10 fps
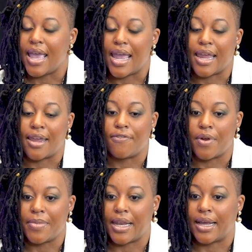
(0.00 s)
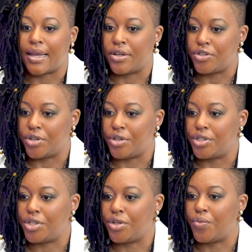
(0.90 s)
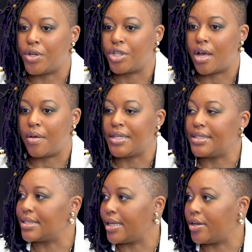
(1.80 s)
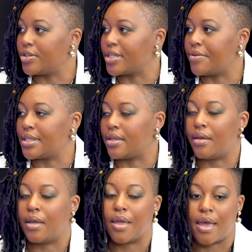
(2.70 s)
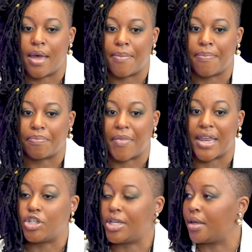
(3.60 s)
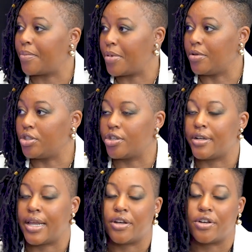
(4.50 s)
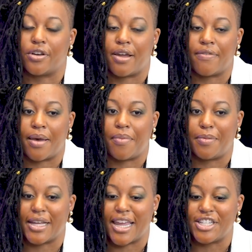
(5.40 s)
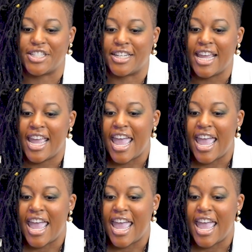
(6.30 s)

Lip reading: And from that, I got introduced to Wichita business leaders. I was the managing publisher and editor of that publication.